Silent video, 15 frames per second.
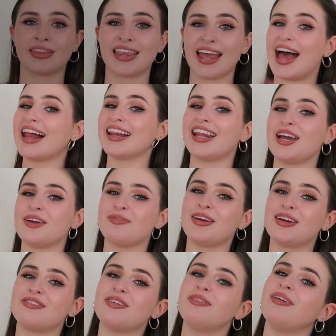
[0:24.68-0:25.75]
Hello
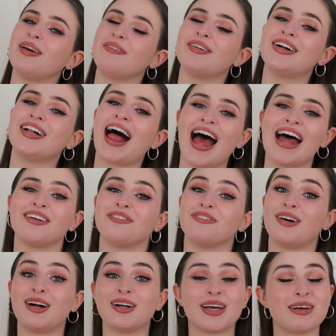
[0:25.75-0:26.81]
beautiful people and
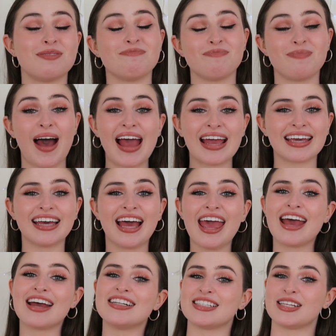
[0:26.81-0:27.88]
welcome back
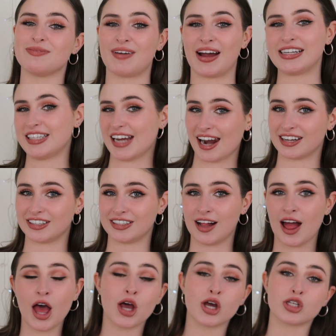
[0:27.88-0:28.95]
to my
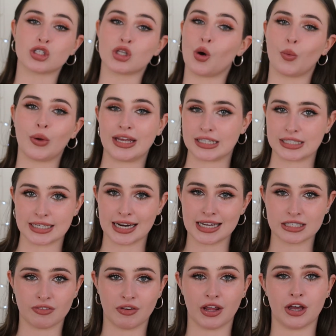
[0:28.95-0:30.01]
channel. So in
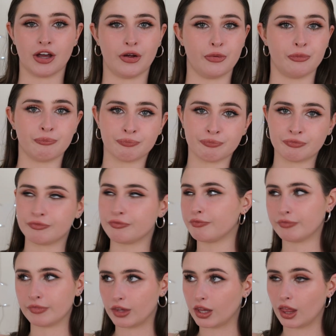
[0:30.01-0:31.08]
today's video,
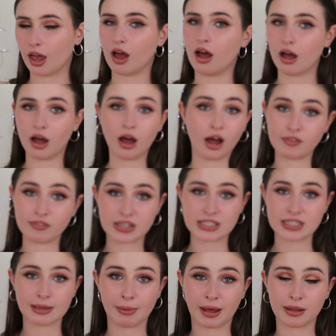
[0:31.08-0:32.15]

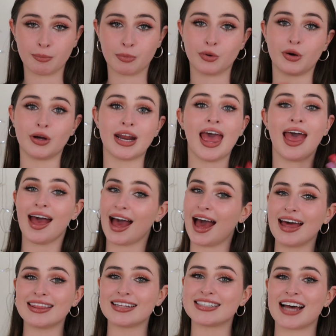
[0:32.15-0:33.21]
obviously by the board and
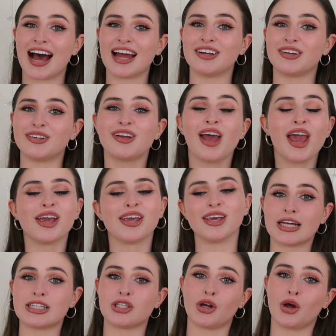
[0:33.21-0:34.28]
the title, you
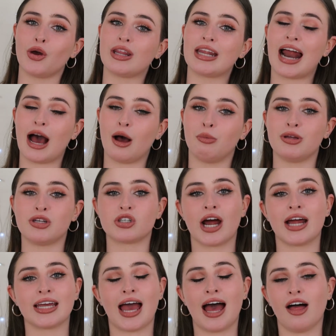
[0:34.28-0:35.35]
guys know that I'll be
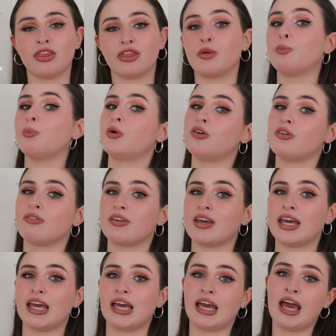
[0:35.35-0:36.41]
trying out the
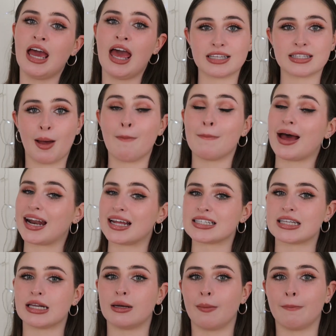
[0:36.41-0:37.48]
Morphe X
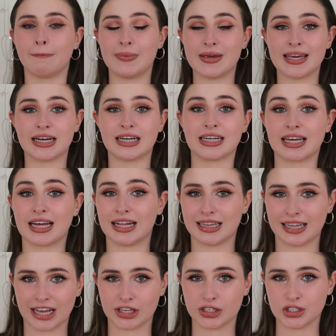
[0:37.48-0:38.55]
Madison Beer
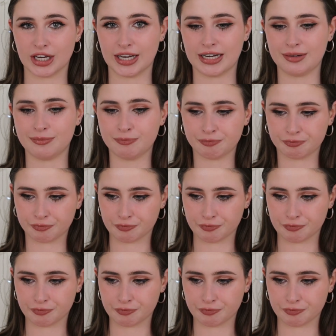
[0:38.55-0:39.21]
collection.